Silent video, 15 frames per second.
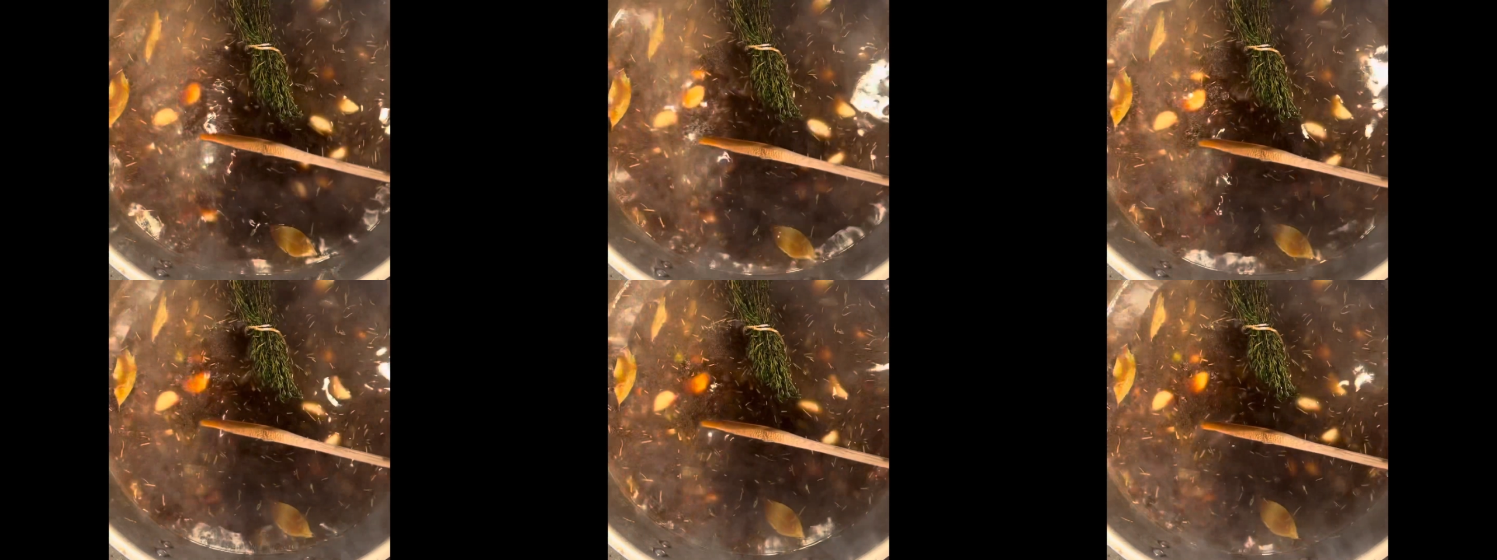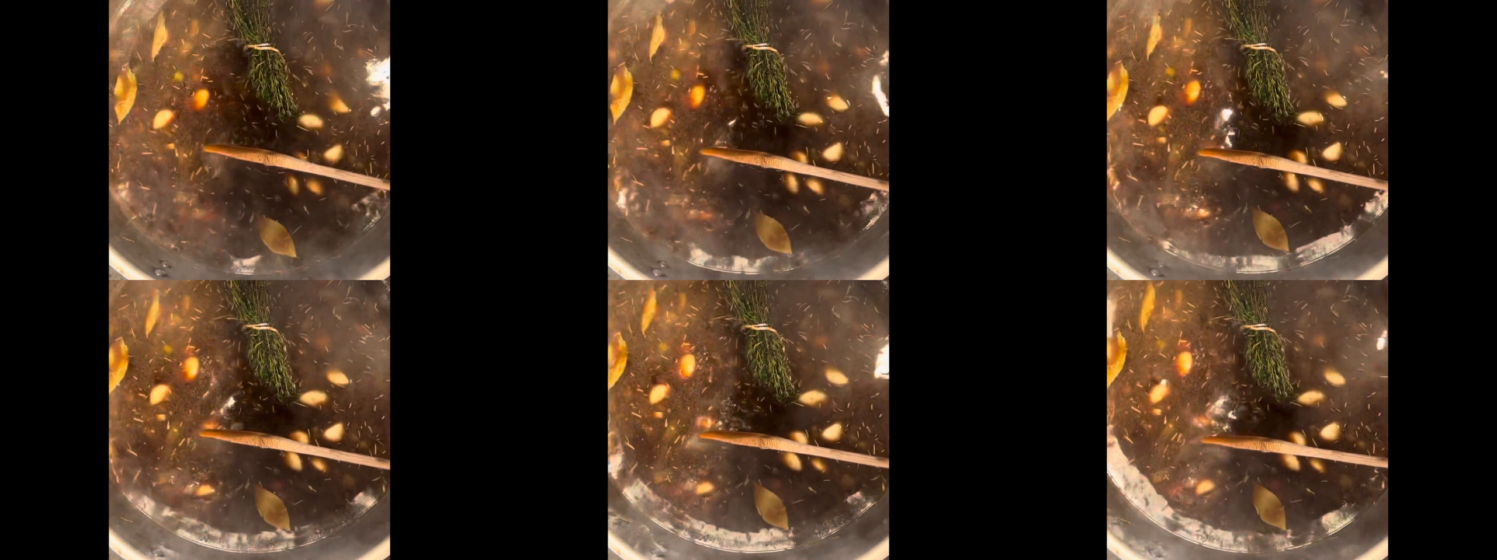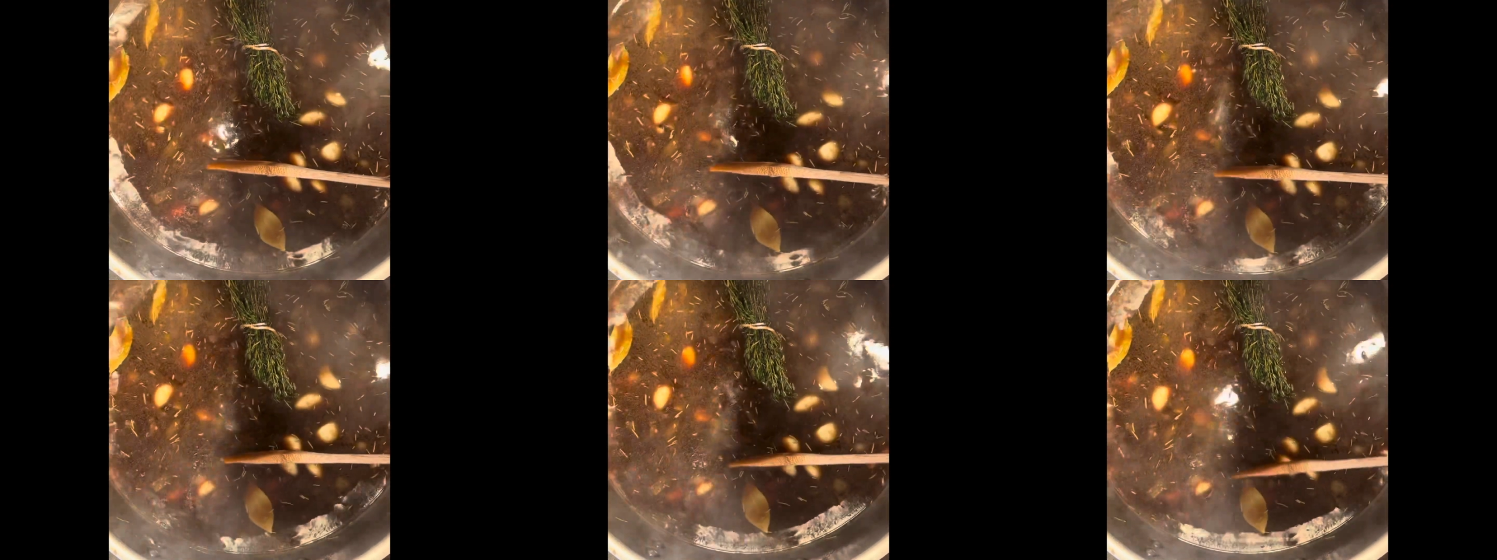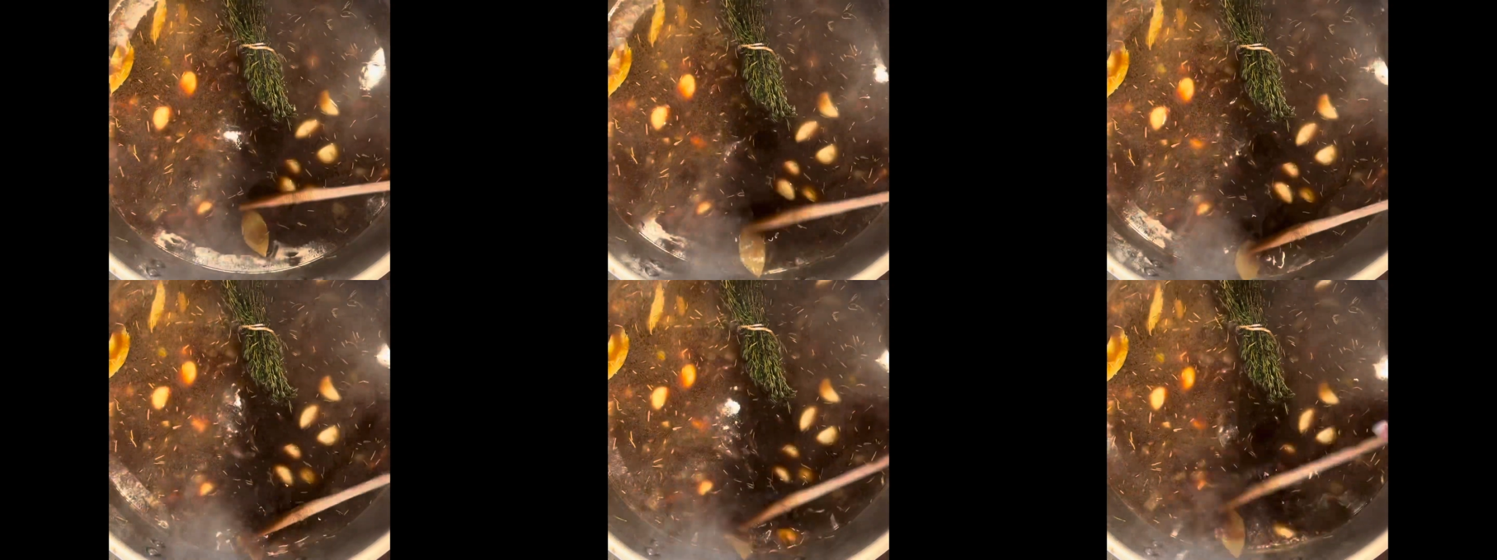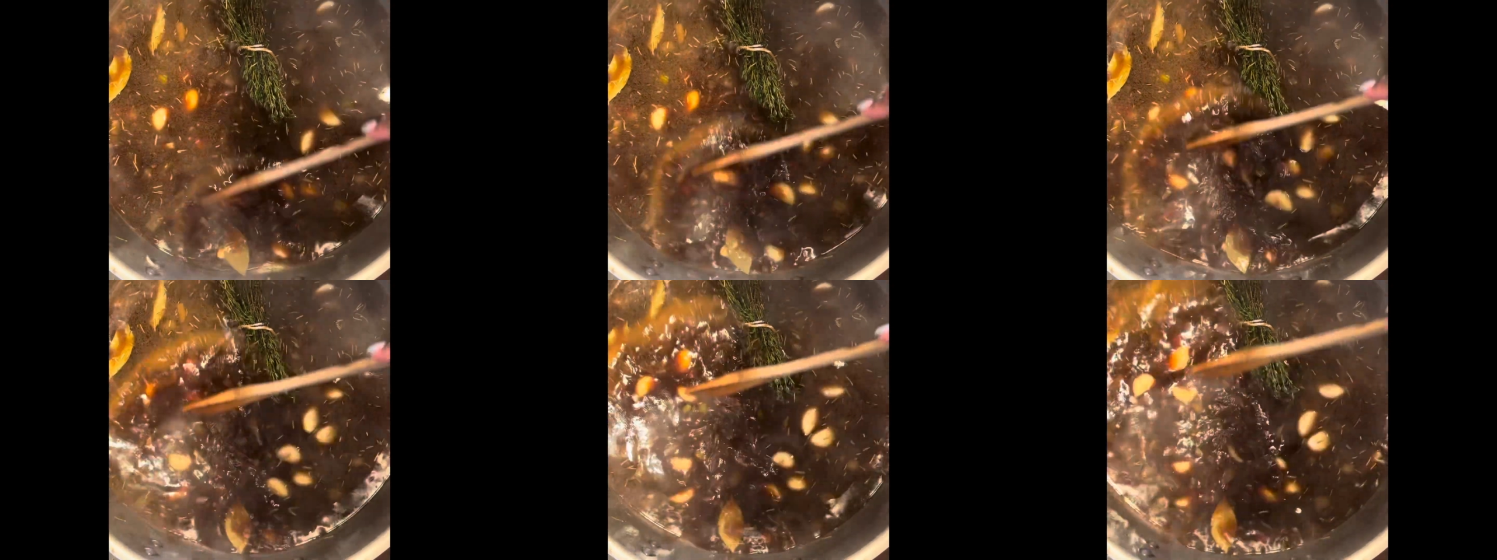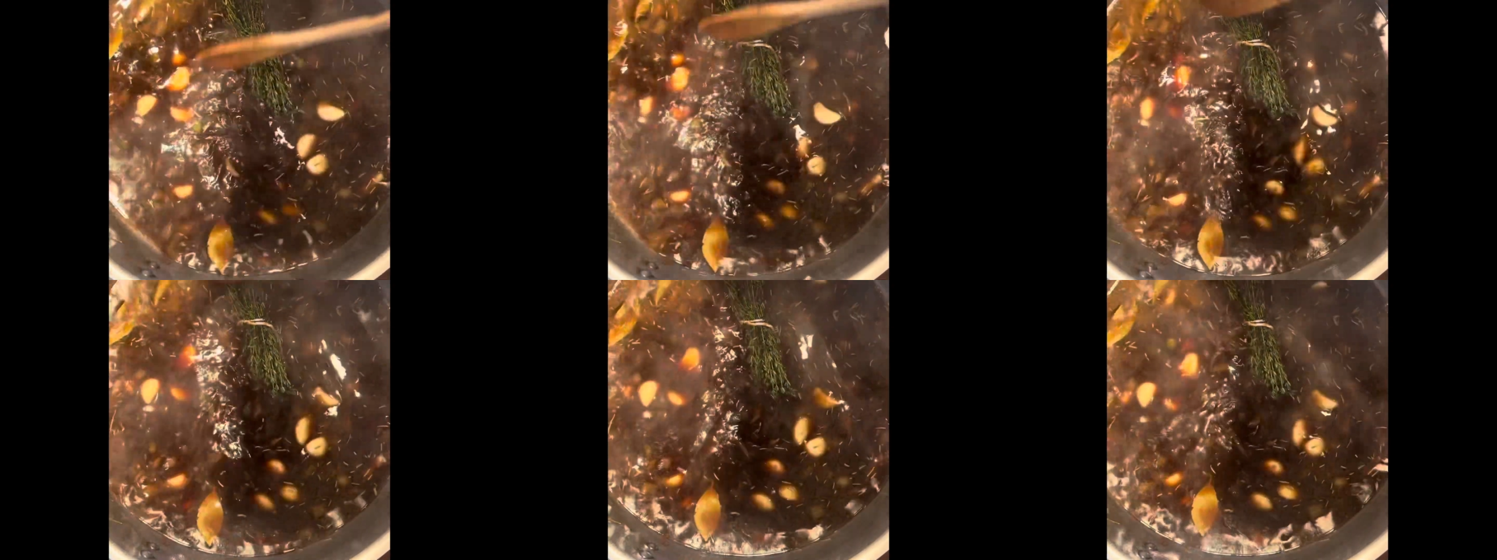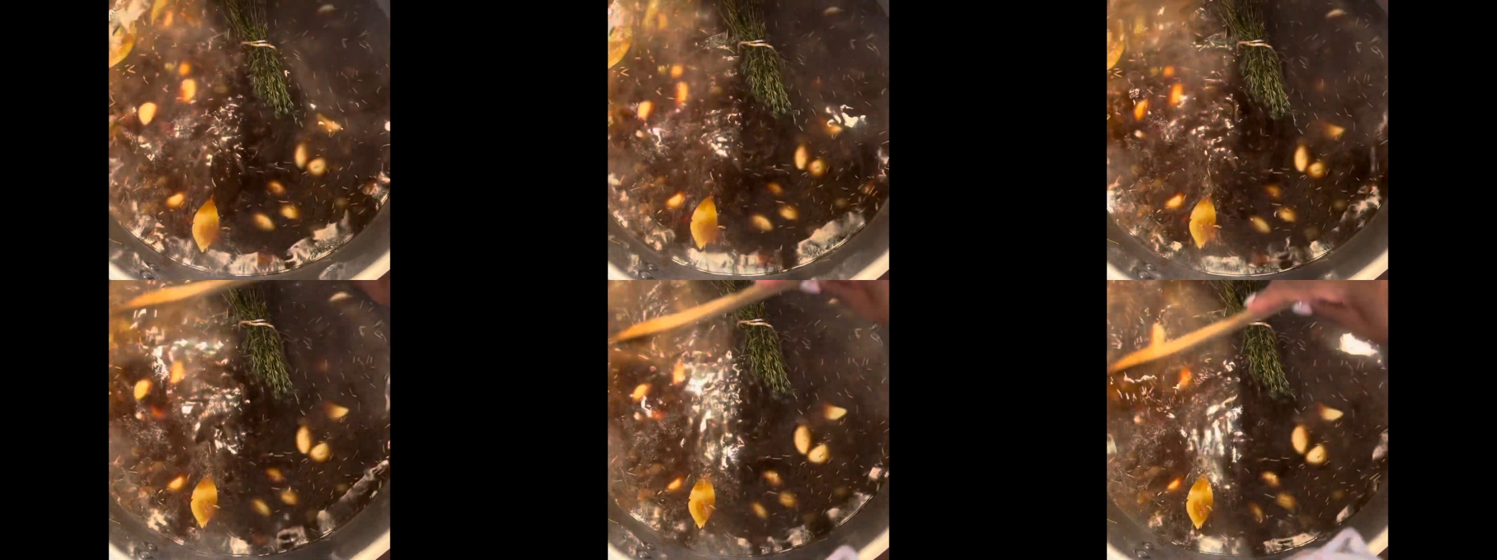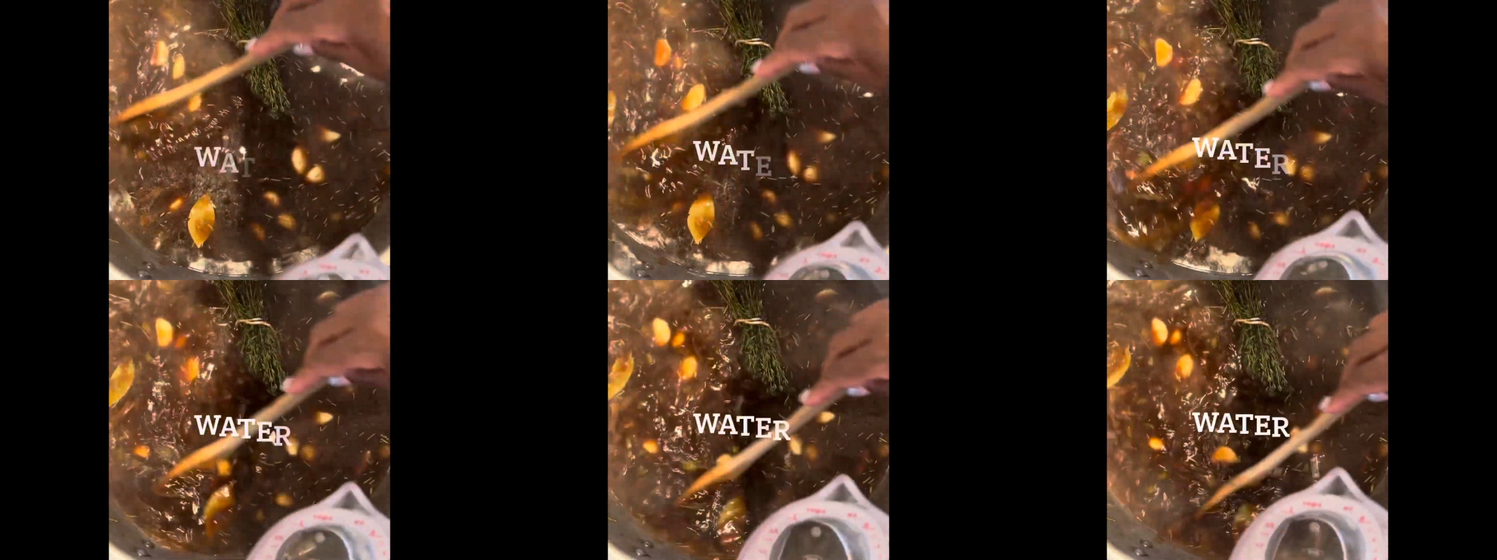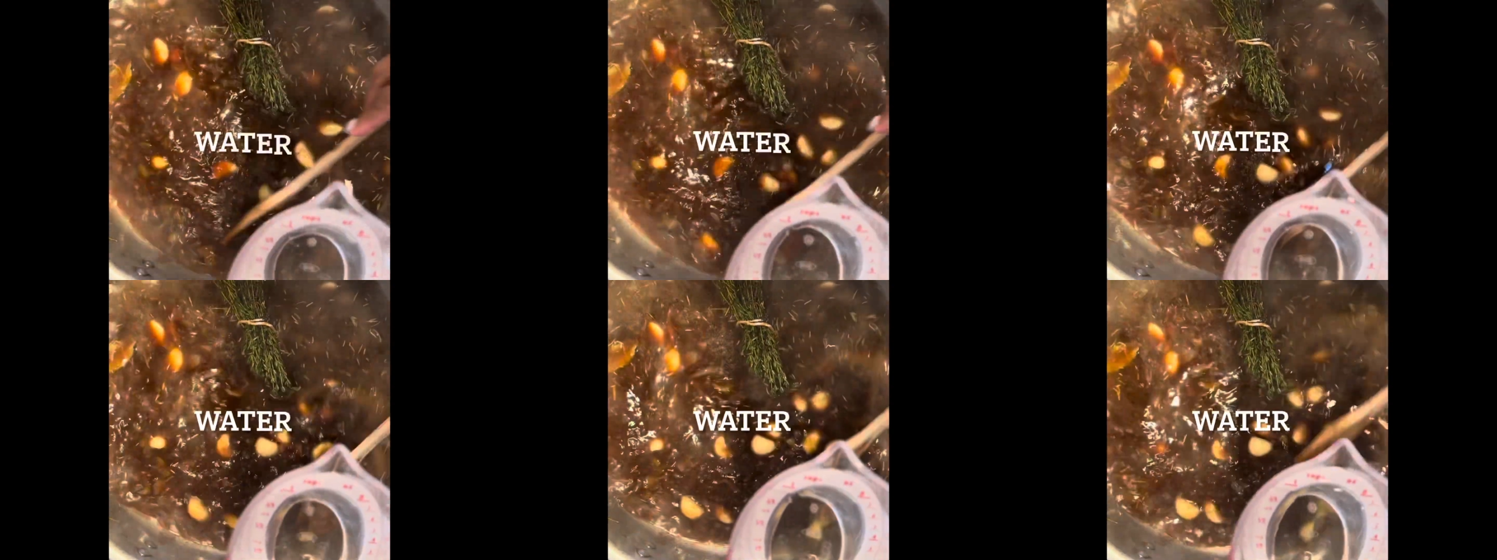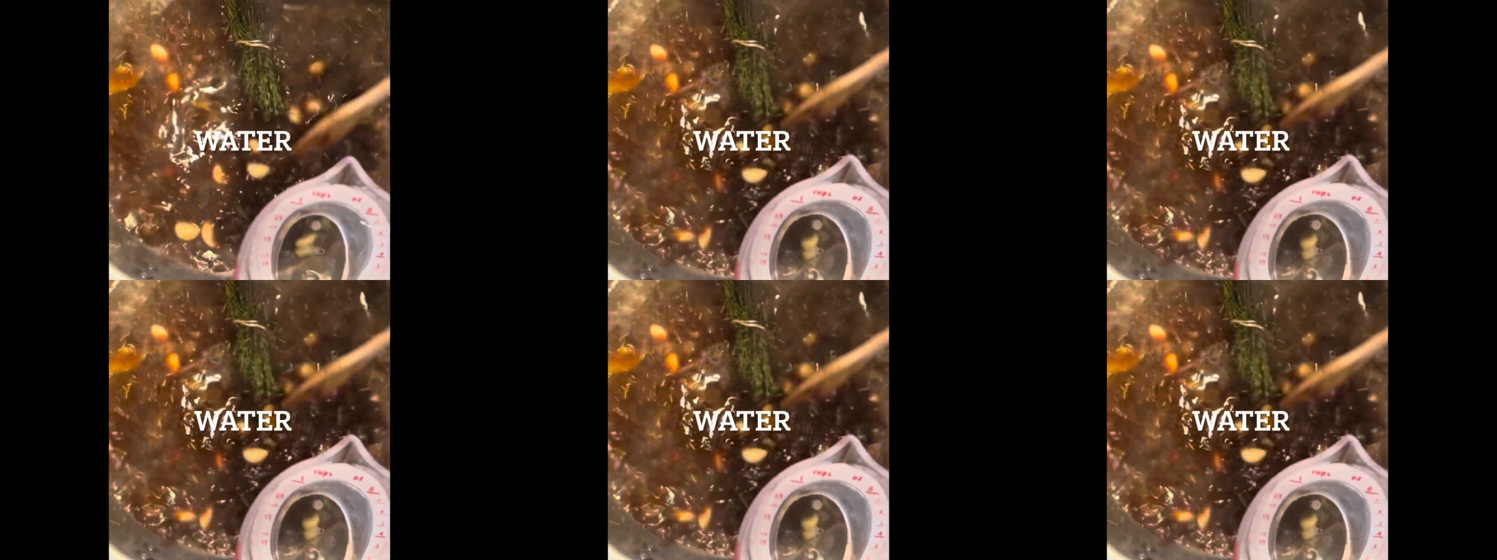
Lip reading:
Nobody's mouth can be seen.